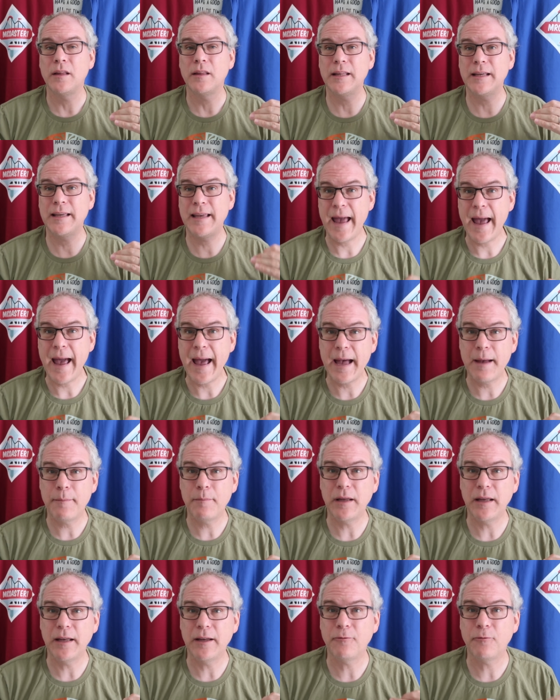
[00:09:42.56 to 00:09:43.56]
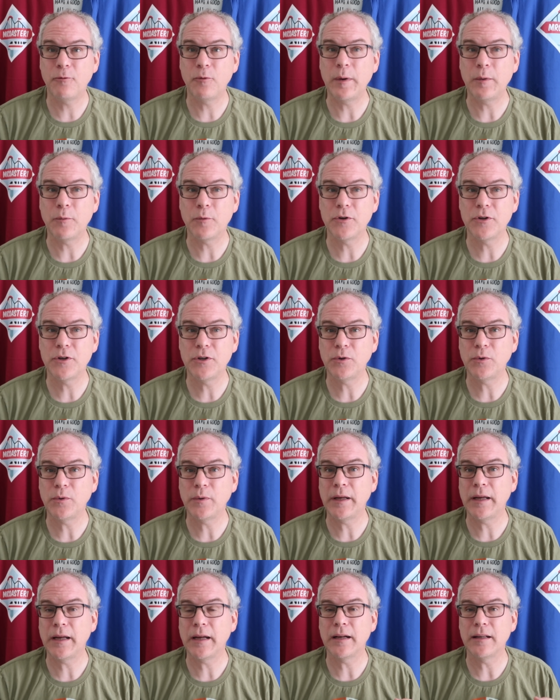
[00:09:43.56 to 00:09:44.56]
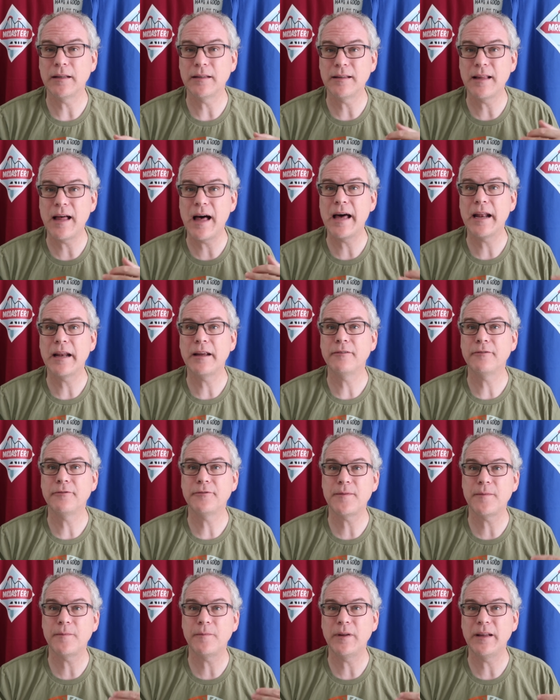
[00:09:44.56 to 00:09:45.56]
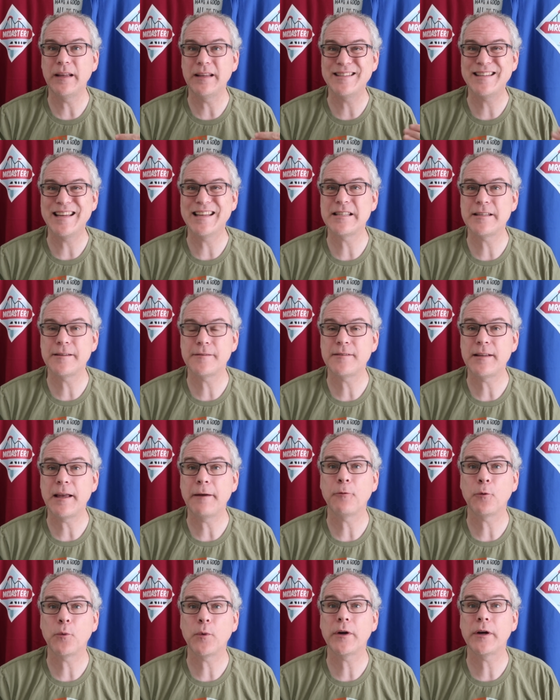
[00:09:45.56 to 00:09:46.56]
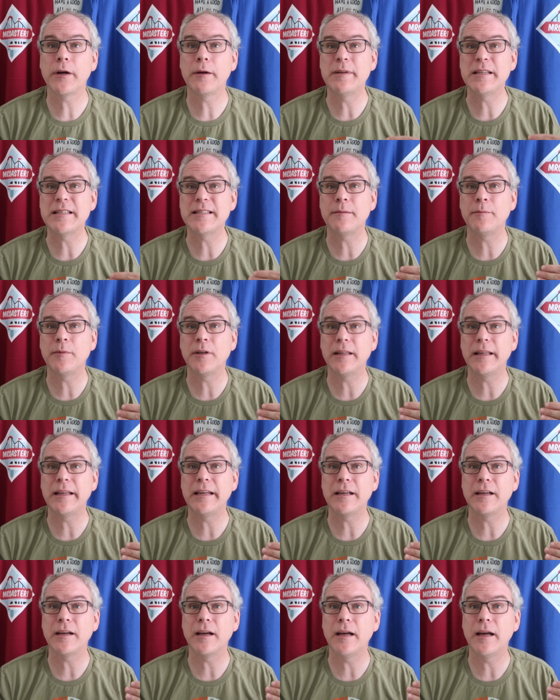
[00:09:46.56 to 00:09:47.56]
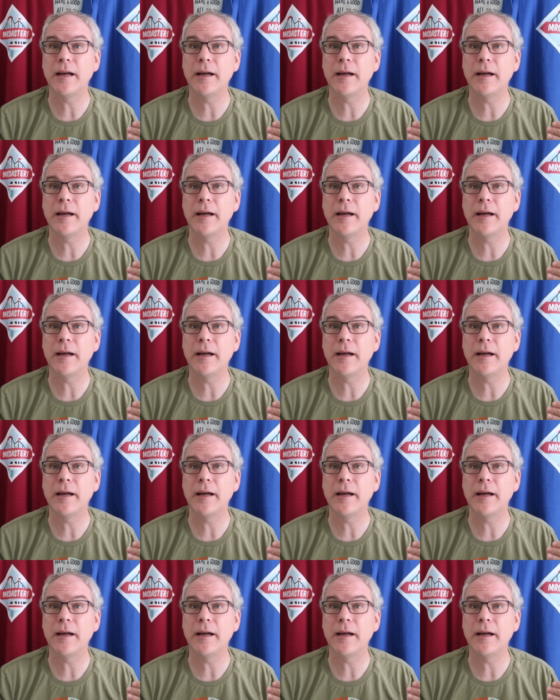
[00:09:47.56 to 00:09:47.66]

the cab if we were doing a lot of intensive stuff, where we're going to be simulating